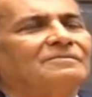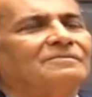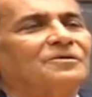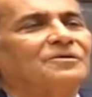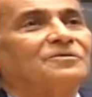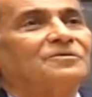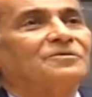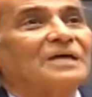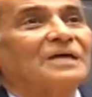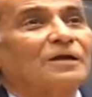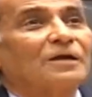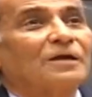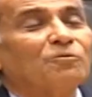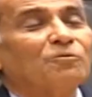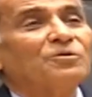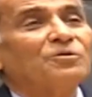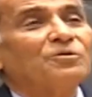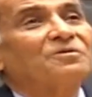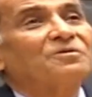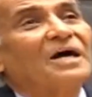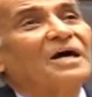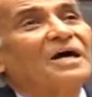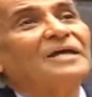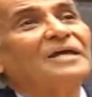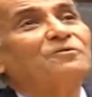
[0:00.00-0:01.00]
Because they are all
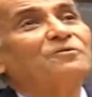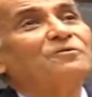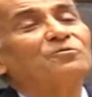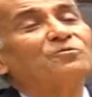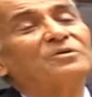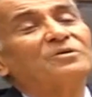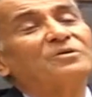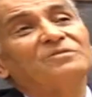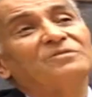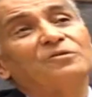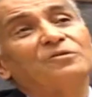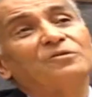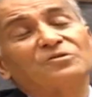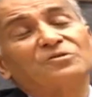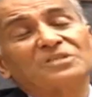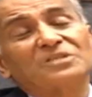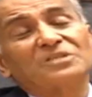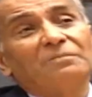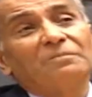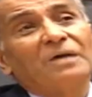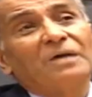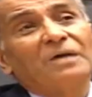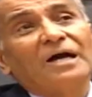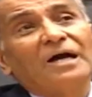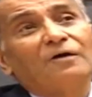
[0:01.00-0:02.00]
trying to, you know,
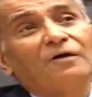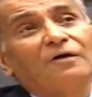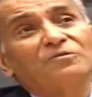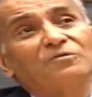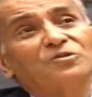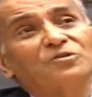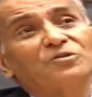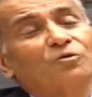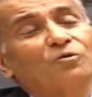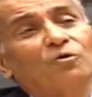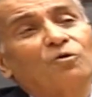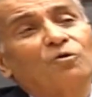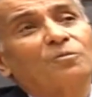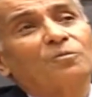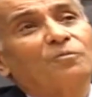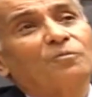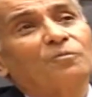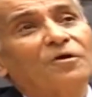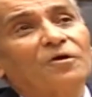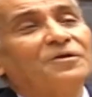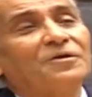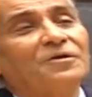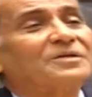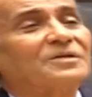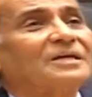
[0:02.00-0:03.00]
somehow score
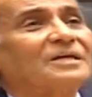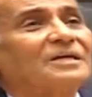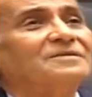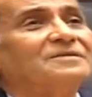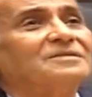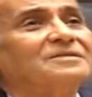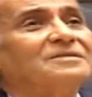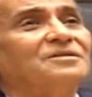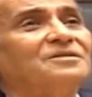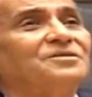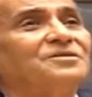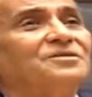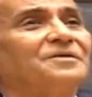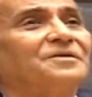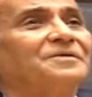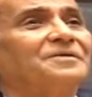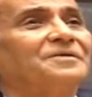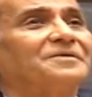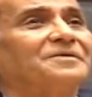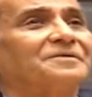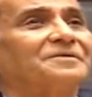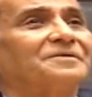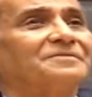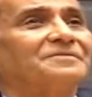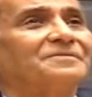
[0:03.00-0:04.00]
points against each
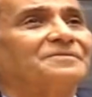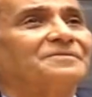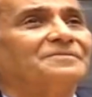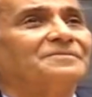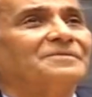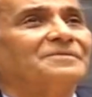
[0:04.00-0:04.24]
other.